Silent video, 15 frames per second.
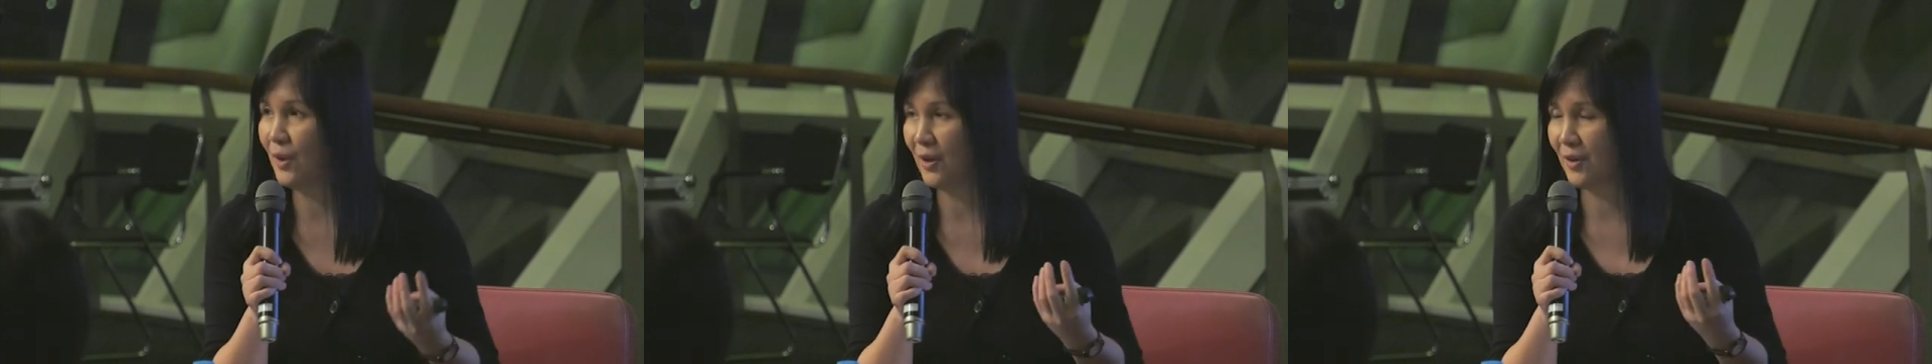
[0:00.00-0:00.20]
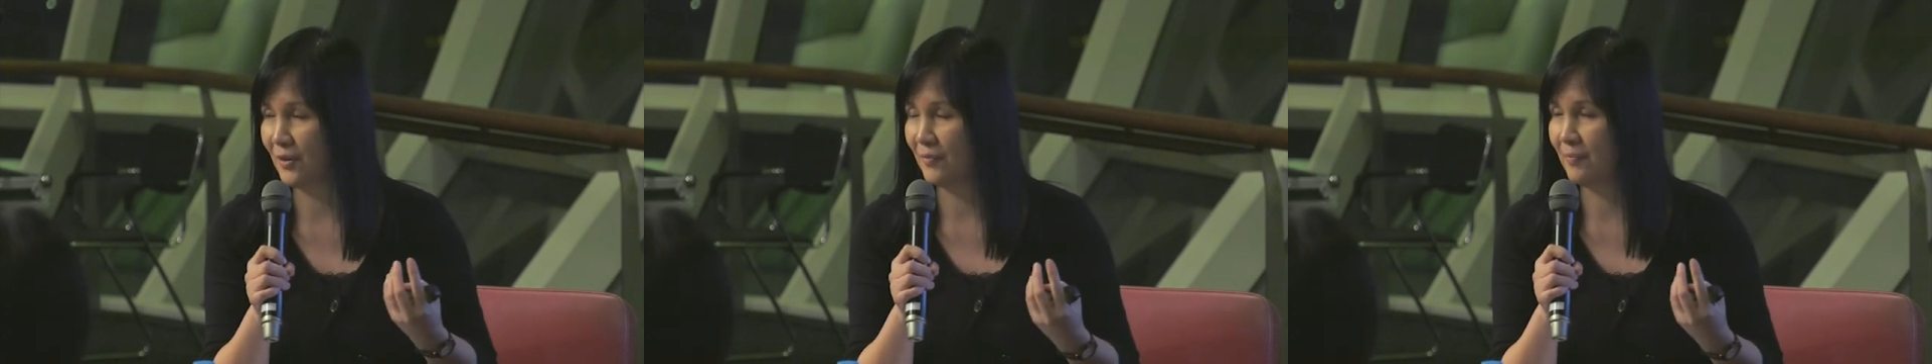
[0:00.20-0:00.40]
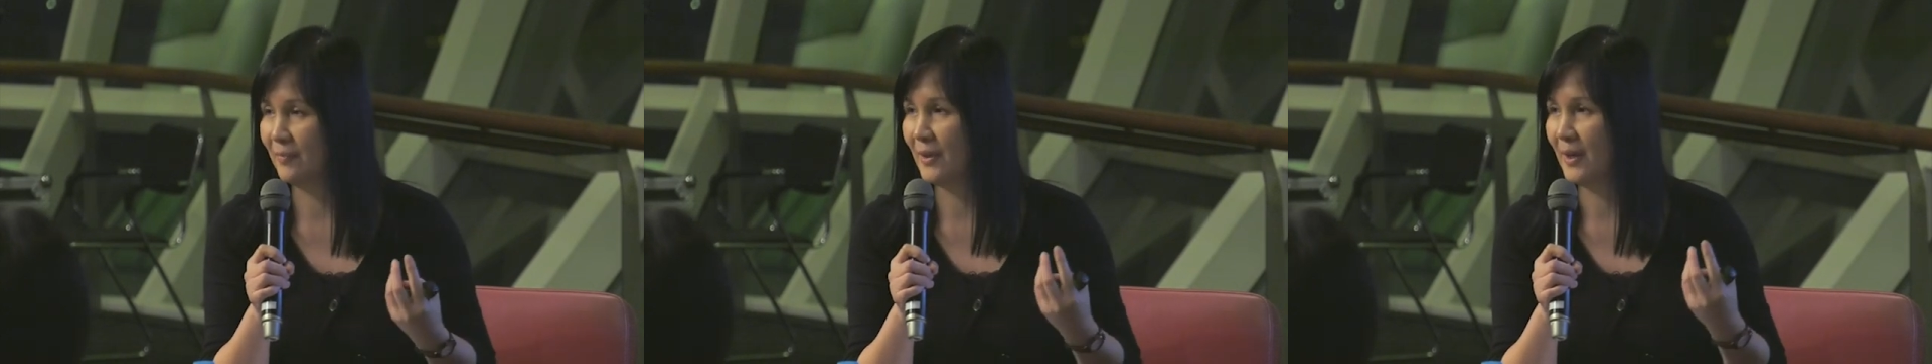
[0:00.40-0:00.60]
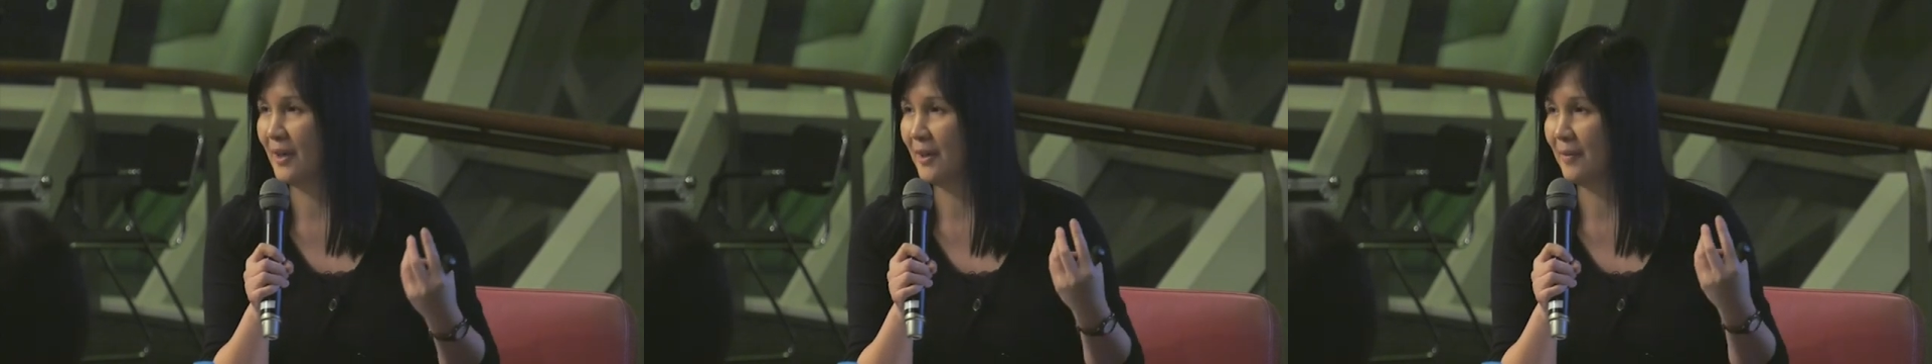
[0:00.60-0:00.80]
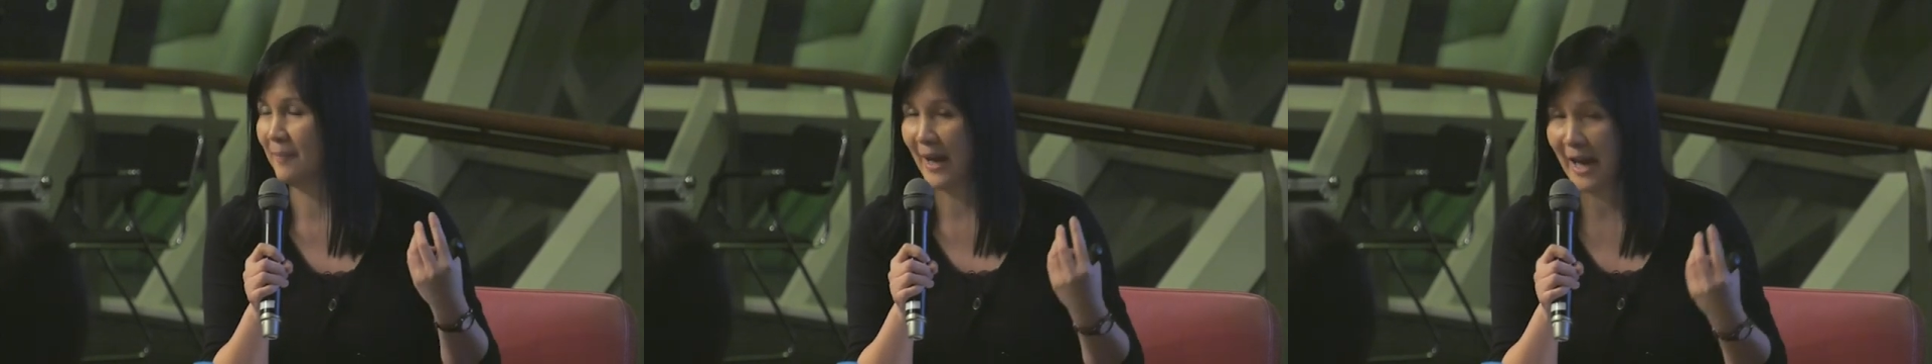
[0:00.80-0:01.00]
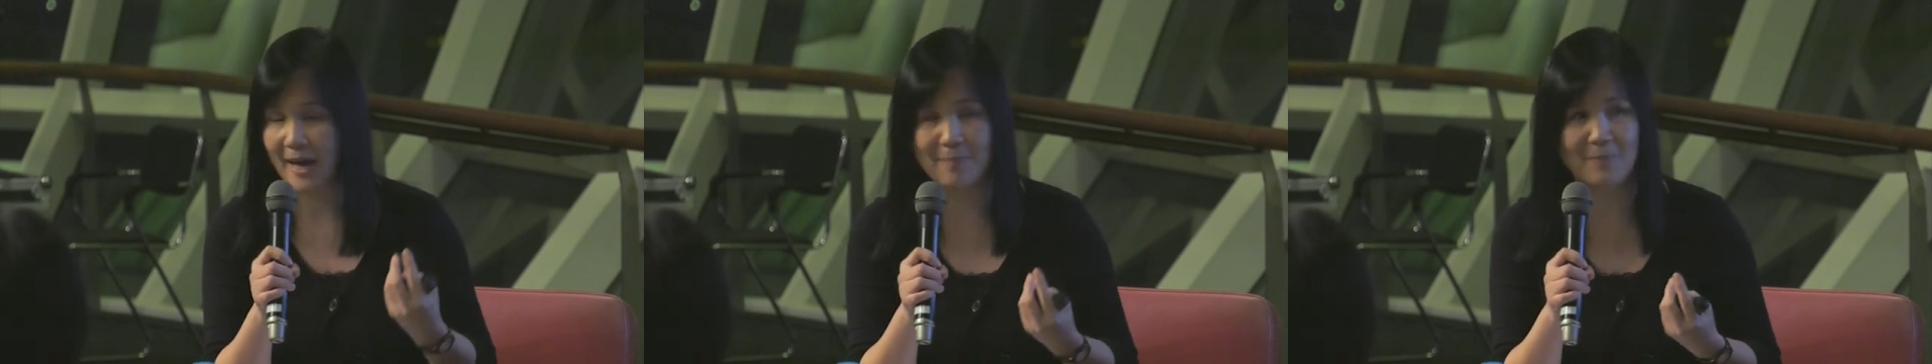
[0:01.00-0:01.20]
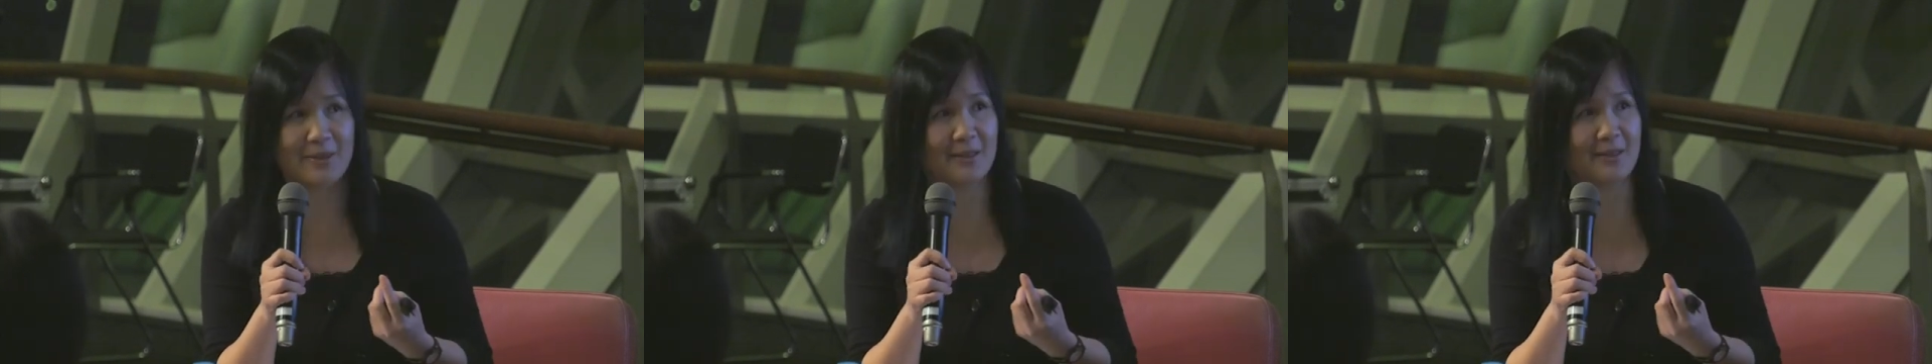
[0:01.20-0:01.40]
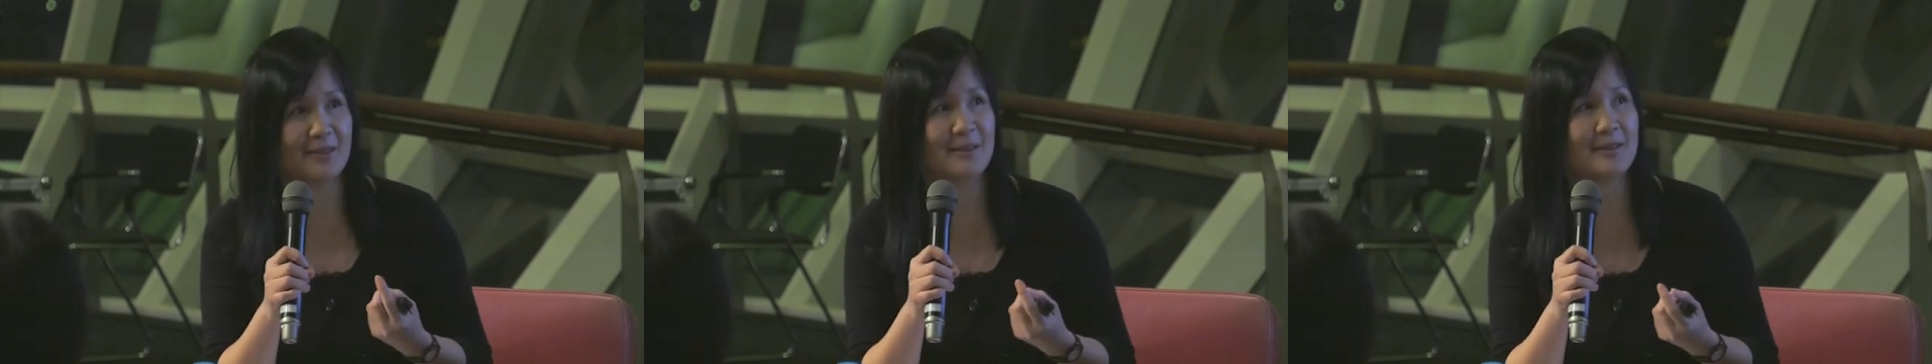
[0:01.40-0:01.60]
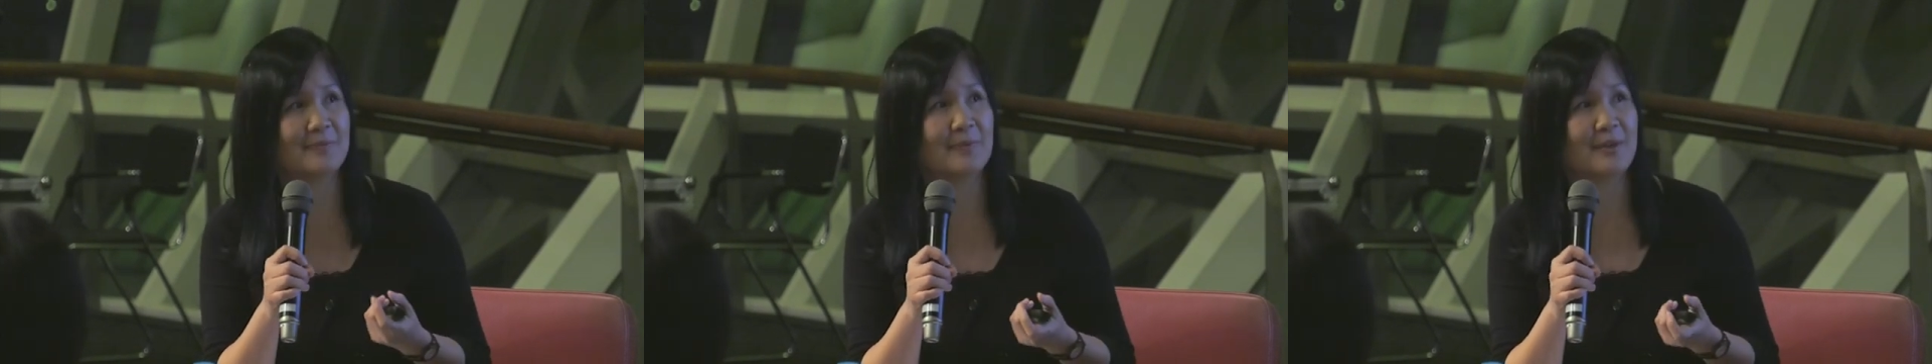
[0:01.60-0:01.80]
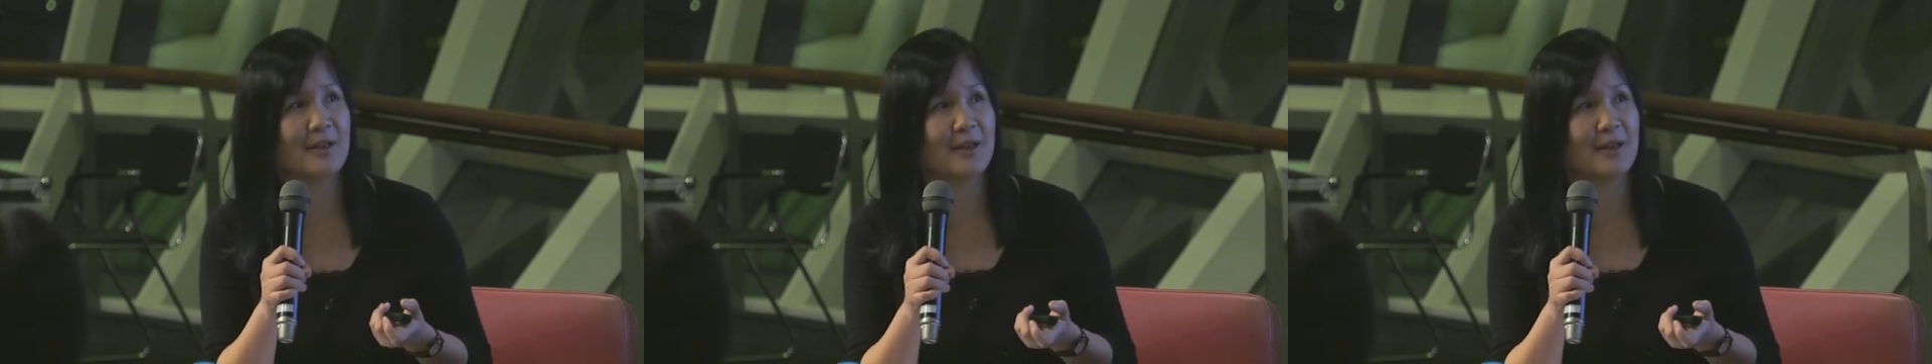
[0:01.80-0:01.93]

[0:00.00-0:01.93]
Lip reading: on happiness.